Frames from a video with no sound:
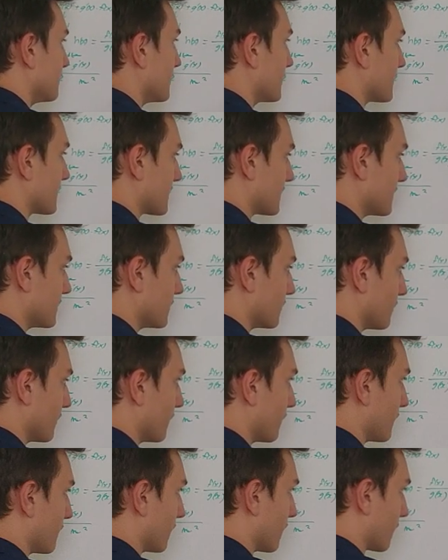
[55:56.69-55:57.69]
Because the
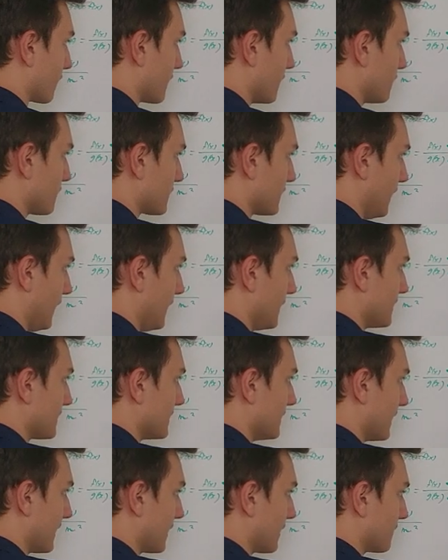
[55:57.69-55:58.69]
derivative of cosine
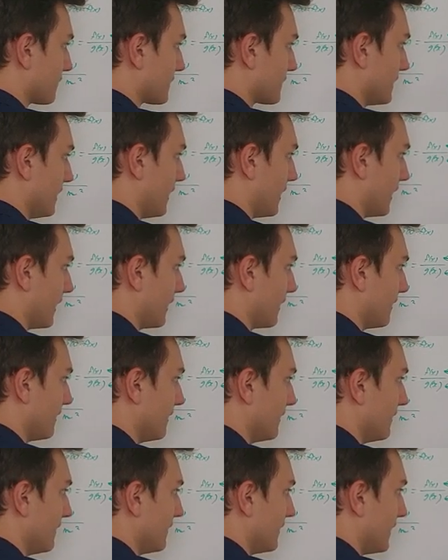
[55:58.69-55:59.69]
is negative sine,
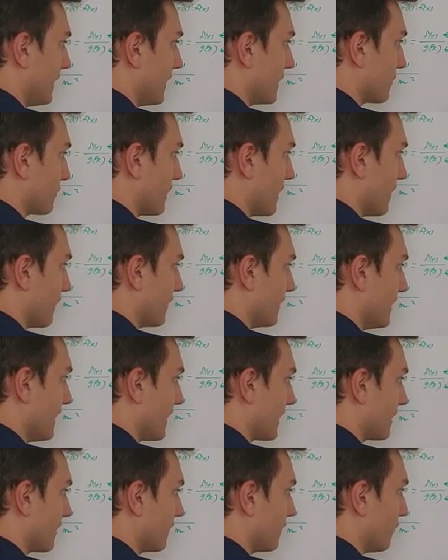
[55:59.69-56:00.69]
and we have a
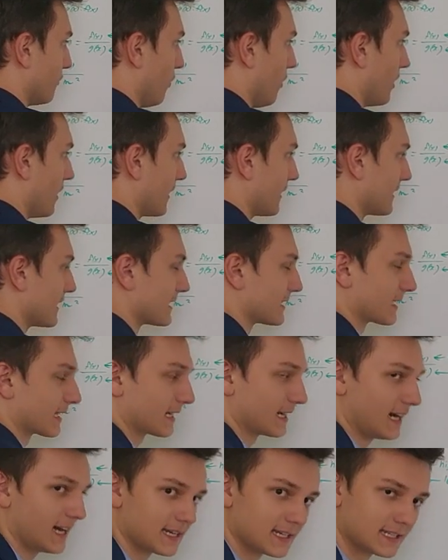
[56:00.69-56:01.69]
negative 1 that's
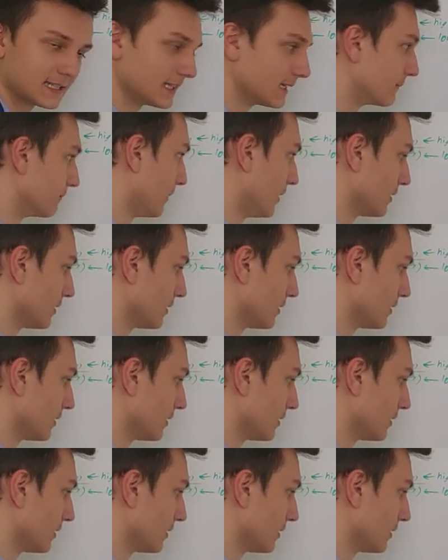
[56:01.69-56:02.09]
a constant